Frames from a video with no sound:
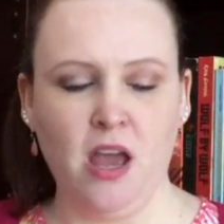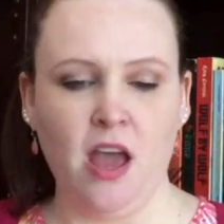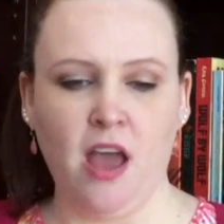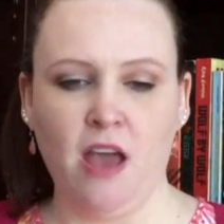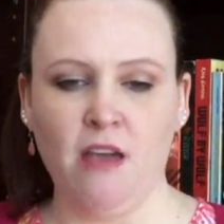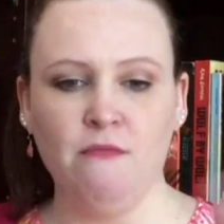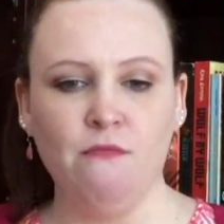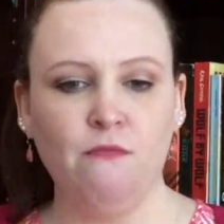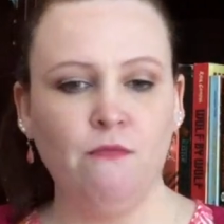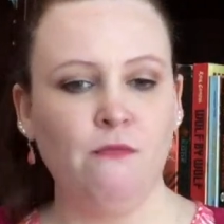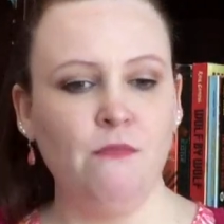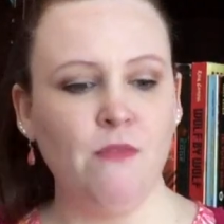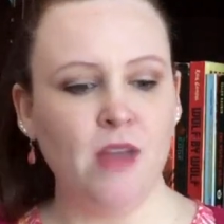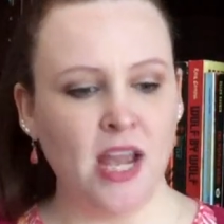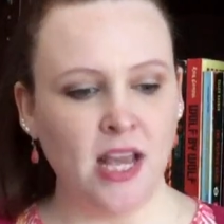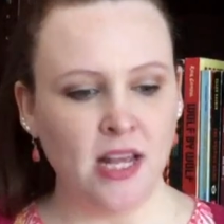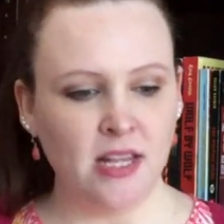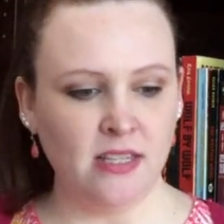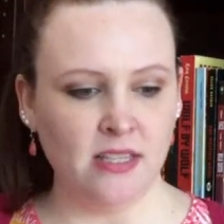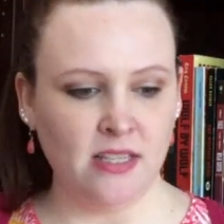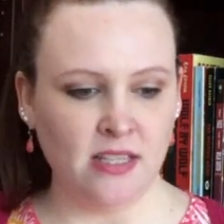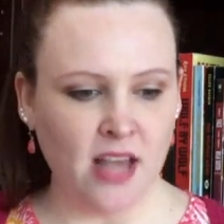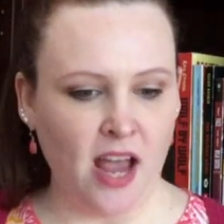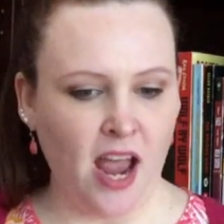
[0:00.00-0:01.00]
and
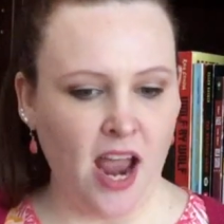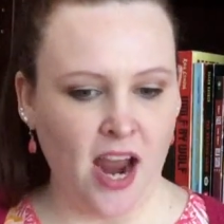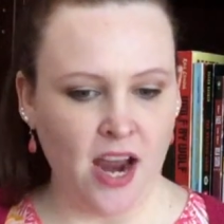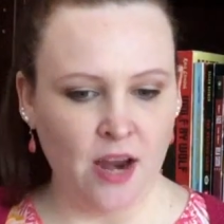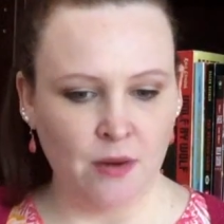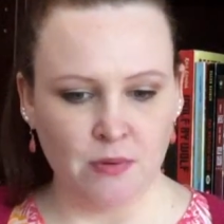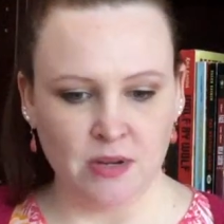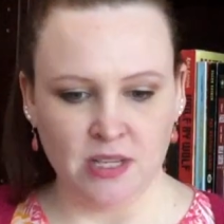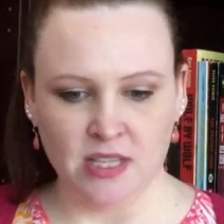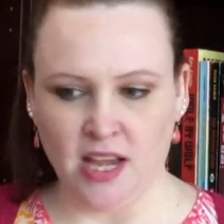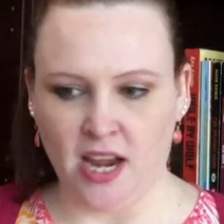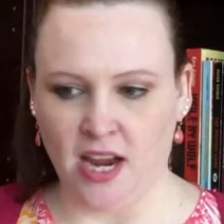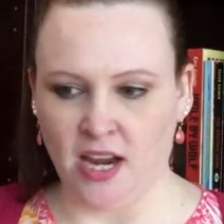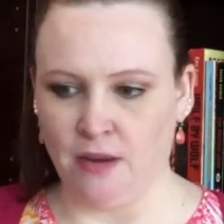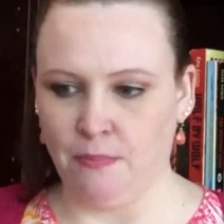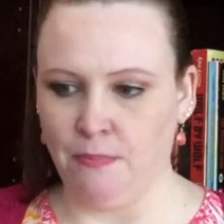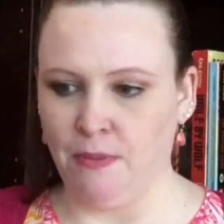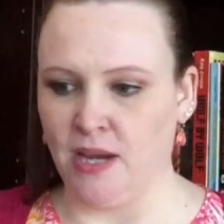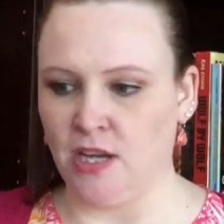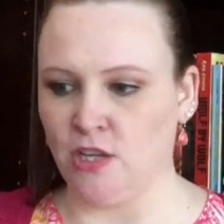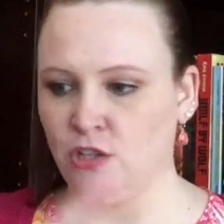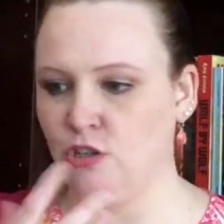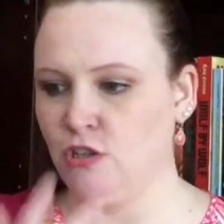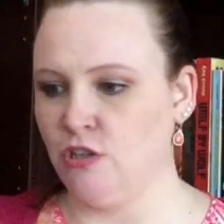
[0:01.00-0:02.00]
inside was like
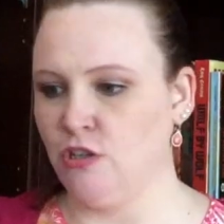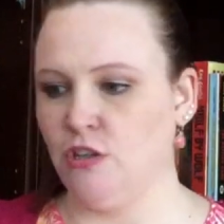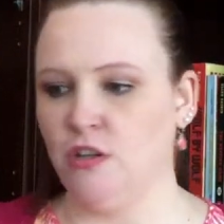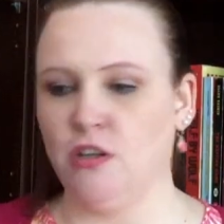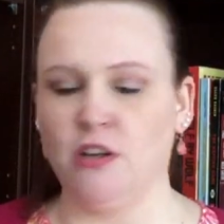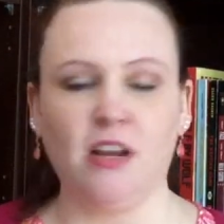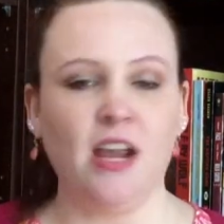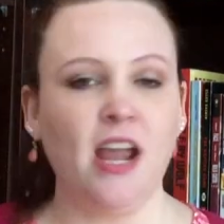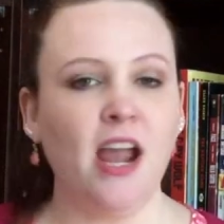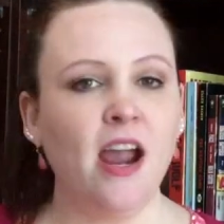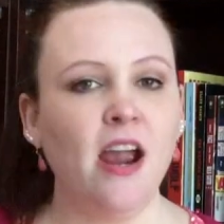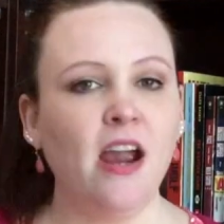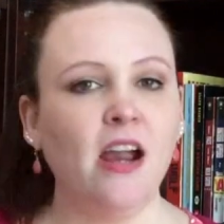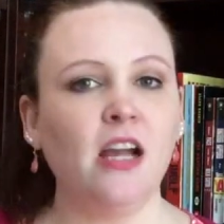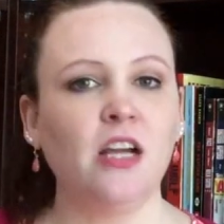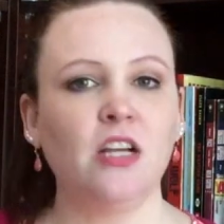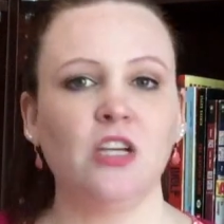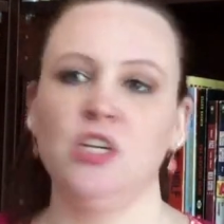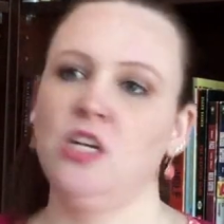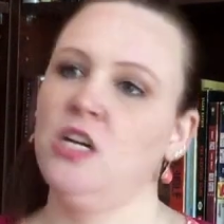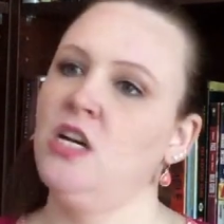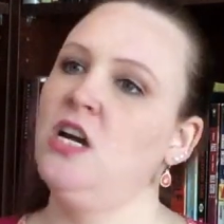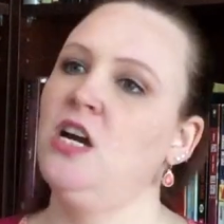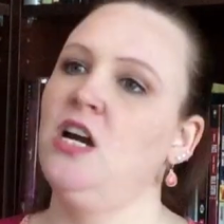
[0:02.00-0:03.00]
pictures of their
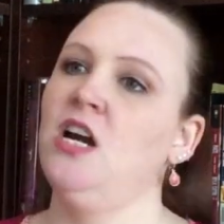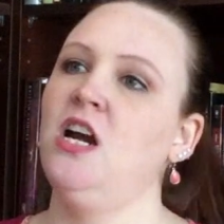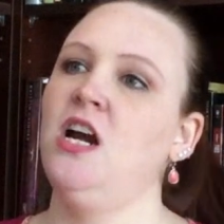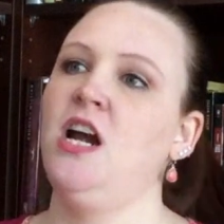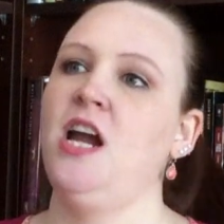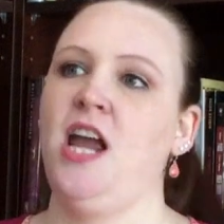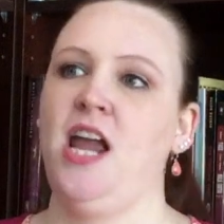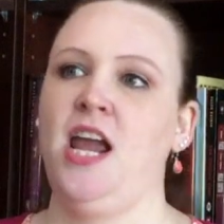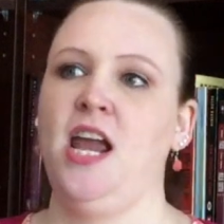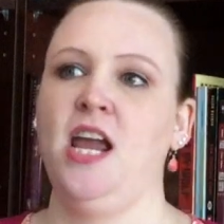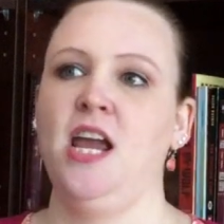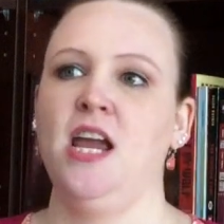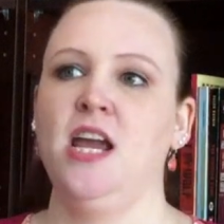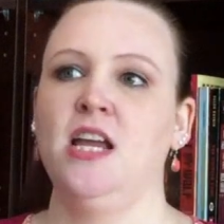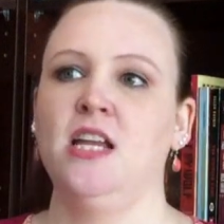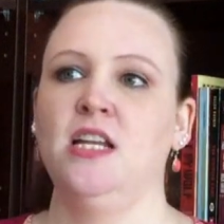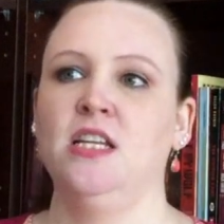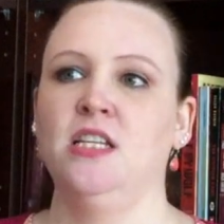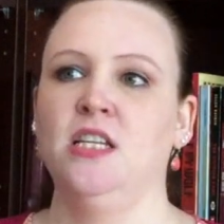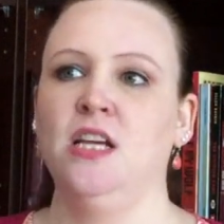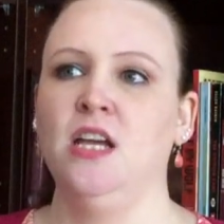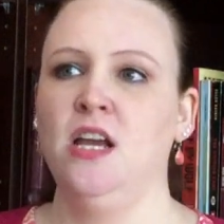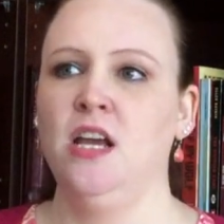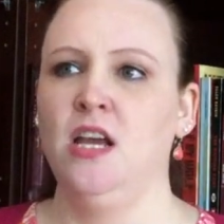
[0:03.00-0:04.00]
character
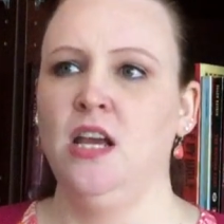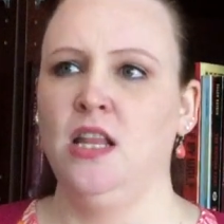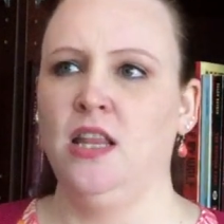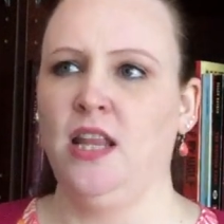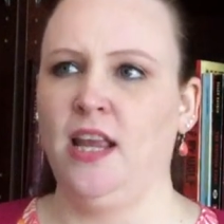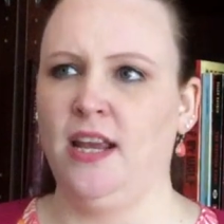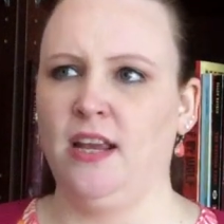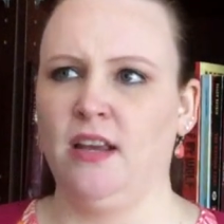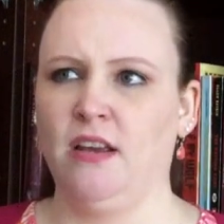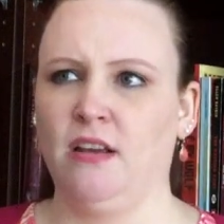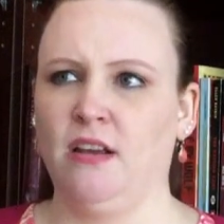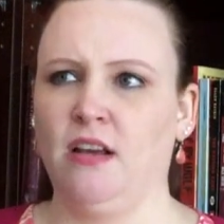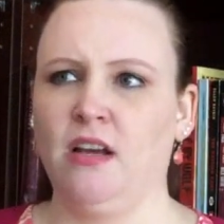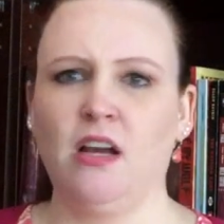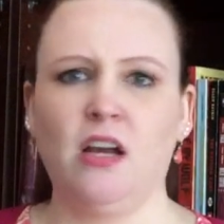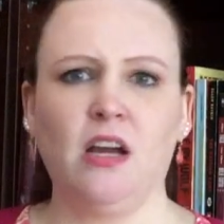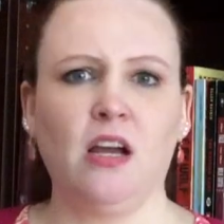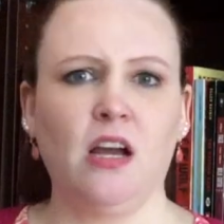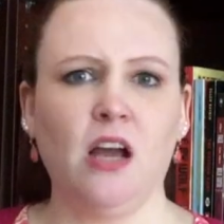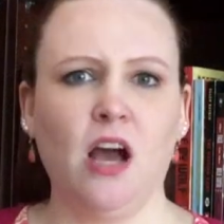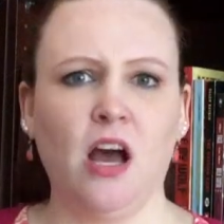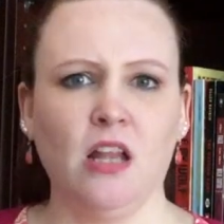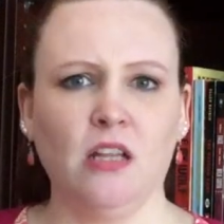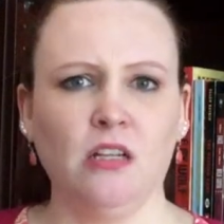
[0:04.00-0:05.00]
and like
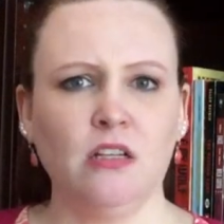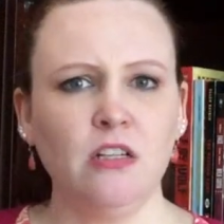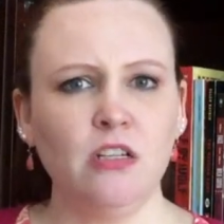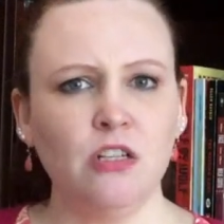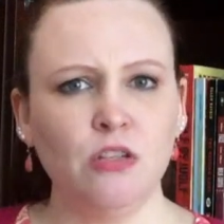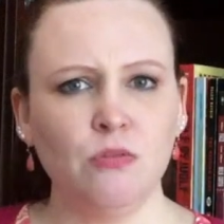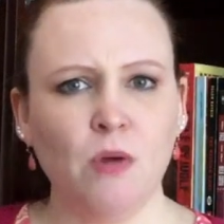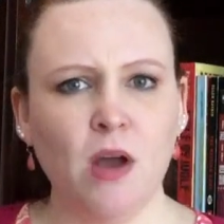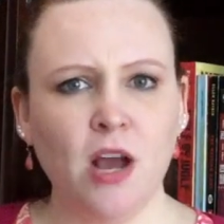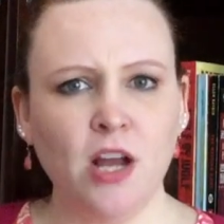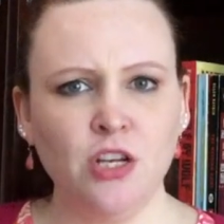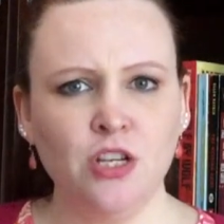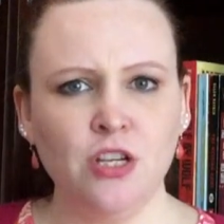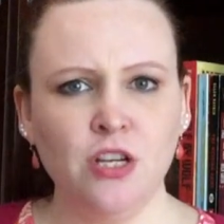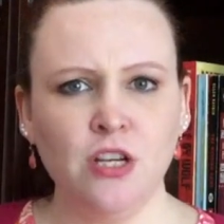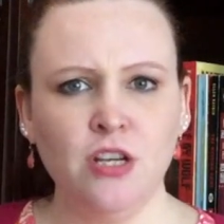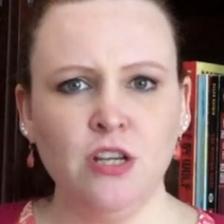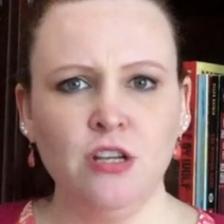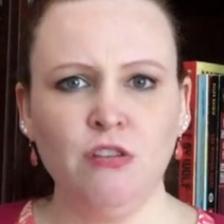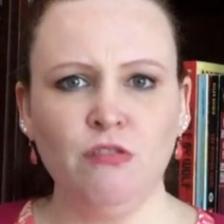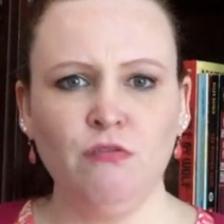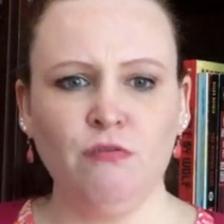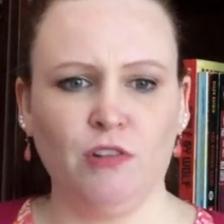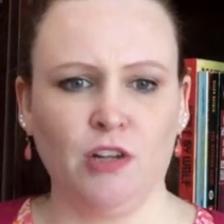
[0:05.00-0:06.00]
color
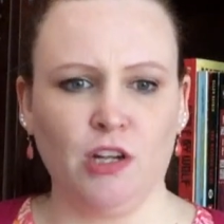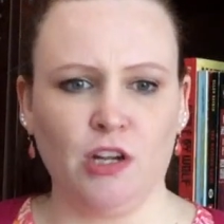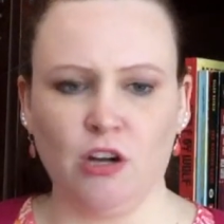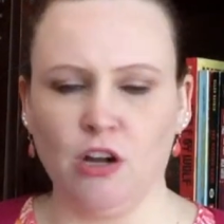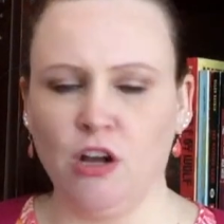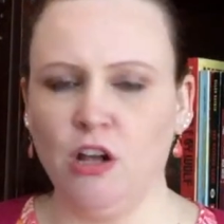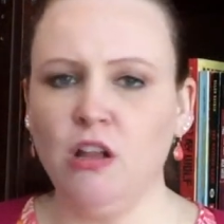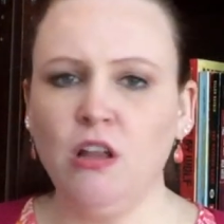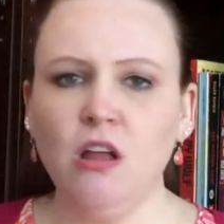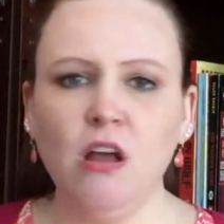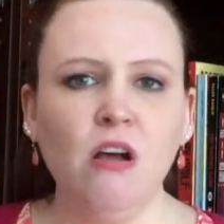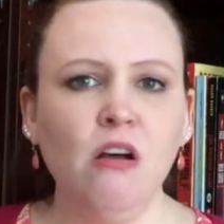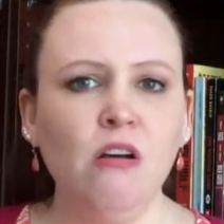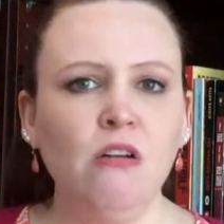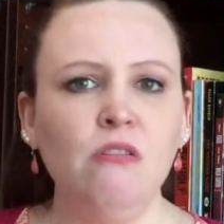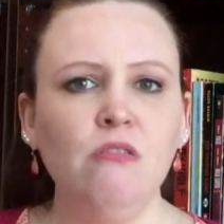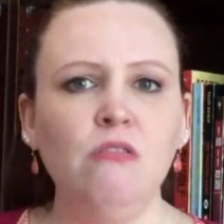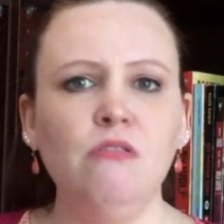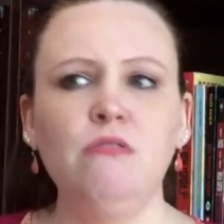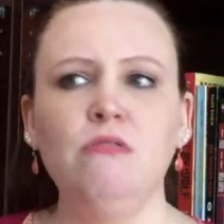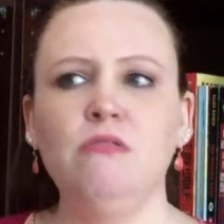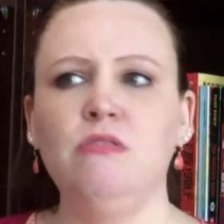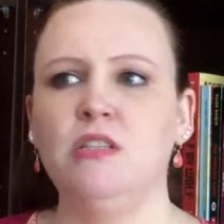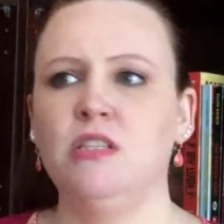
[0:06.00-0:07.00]
swatches for their
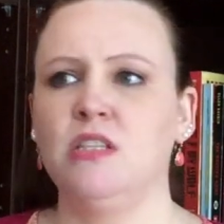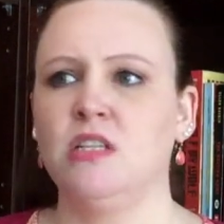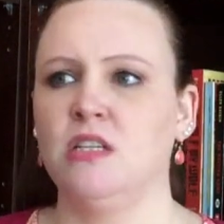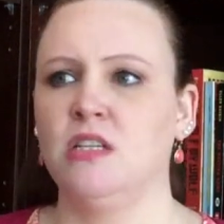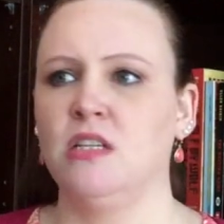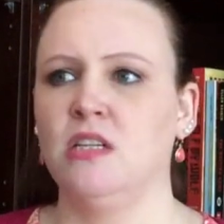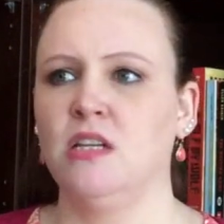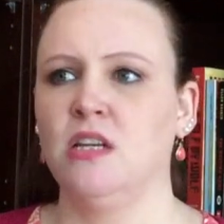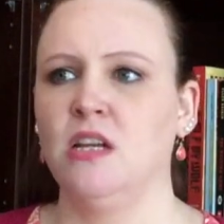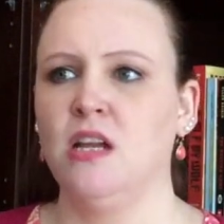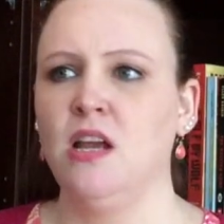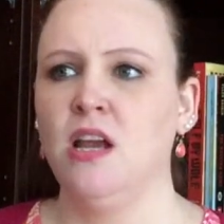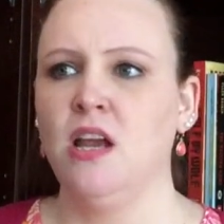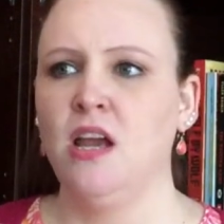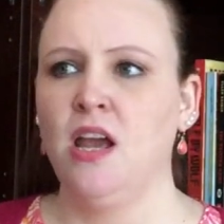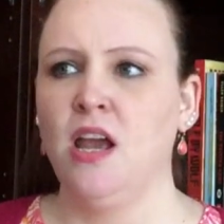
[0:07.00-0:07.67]
clothes, and